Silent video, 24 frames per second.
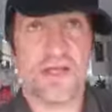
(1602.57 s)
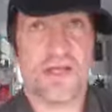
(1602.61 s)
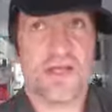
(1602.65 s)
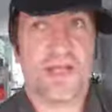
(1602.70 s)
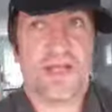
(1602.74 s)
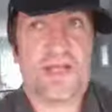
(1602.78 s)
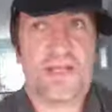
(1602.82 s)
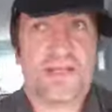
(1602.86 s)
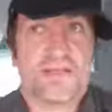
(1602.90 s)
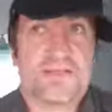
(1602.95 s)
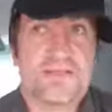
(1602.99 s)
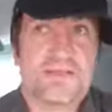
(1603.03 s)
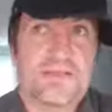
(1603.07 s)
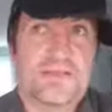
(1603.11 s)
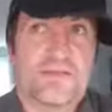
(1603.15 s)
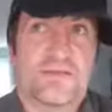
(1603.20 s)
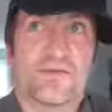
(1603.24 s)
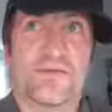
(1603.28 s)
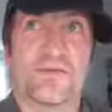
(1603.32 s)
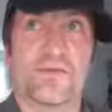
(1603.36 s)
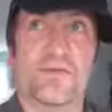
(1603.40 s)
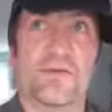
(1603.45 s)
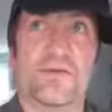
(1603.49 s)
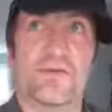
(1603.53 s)
is
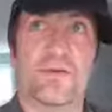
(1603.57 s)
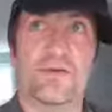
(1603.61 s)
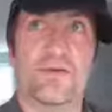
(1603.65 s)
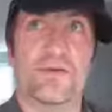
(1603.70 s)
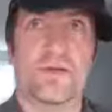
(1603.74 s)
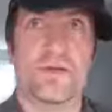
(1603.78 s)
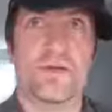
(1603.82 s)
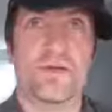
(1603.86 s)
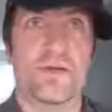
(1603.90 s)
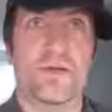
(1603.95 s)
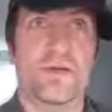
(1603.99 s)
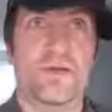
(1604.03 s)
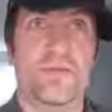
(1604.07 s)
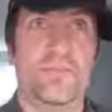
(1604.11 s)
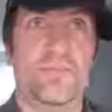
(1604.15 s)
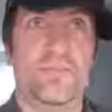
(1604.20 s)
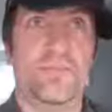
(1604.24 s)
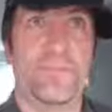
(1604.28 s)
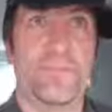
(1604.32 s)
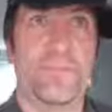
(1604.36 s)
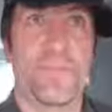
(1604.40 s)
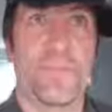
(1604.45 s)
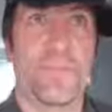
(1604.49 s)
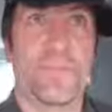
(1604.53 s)

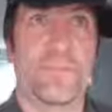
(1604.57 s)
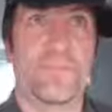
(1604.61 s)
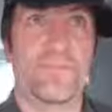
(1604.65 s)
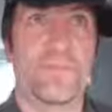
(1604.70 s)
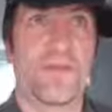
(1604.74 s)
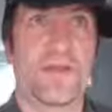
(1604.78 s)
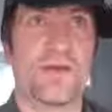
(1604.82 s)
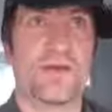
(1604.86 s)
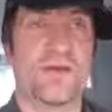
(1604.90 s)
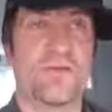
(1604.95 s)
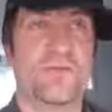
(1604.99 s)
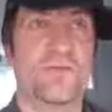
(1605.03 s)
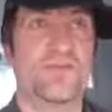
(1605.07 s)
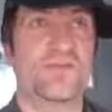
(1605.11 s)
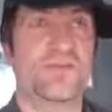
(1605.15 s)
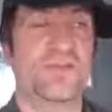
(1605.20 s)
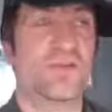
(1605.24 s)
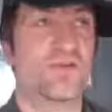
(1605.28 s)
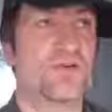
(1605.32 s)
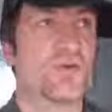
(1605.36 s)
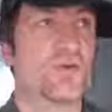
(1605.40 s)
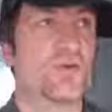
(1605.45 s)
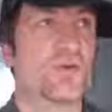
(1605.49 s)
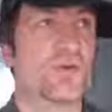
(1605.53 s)
what's
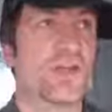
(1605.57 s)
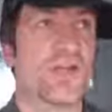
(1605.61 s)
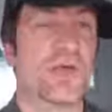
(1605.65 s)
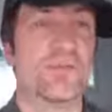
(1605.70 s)
it called?